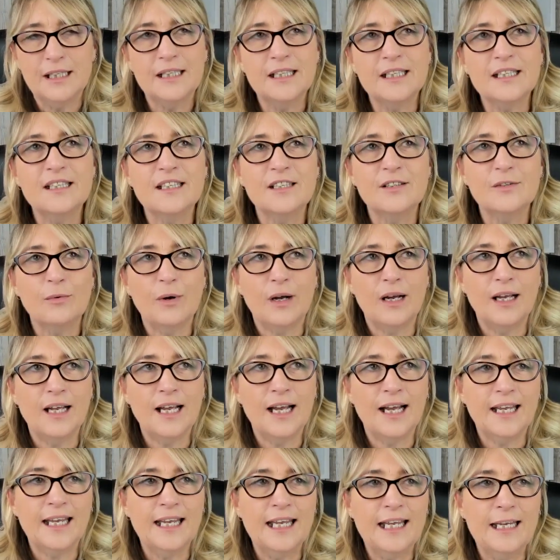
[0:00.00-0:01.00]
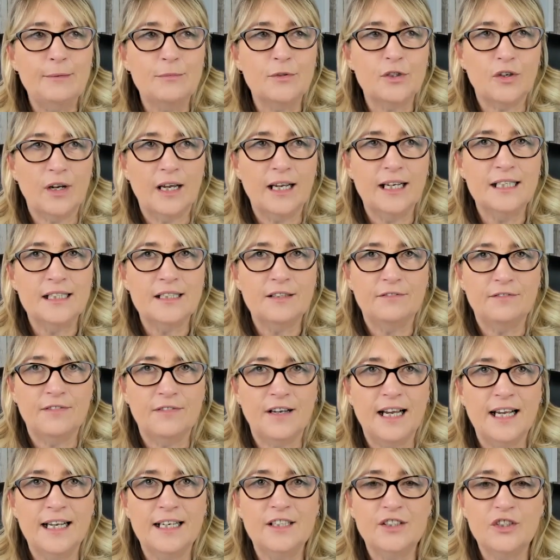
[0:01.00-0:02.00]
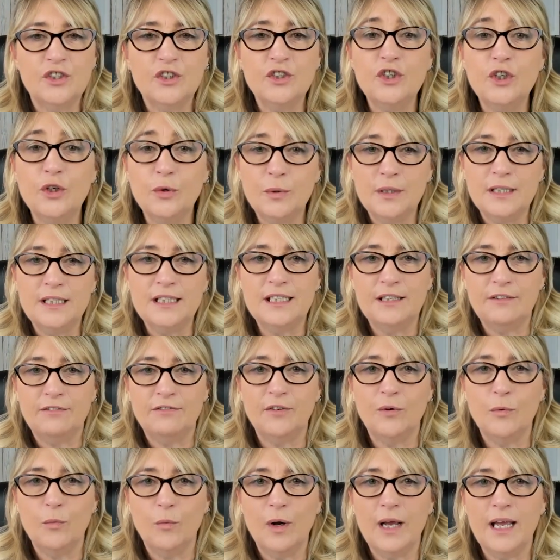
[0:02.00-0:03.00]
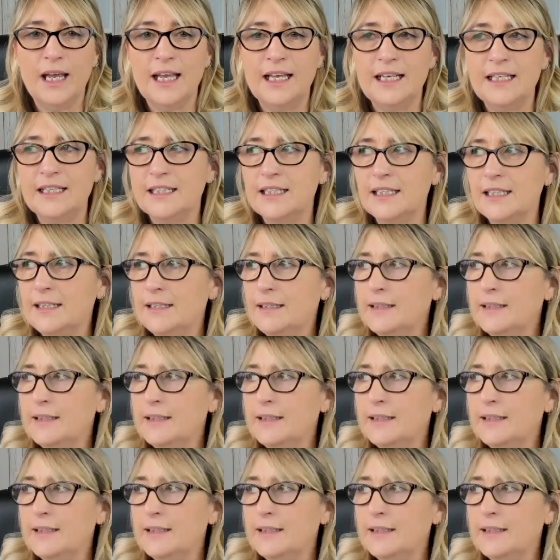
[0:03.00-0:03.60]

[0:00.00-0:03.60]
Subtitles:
This is why I keep trying to find new and different ways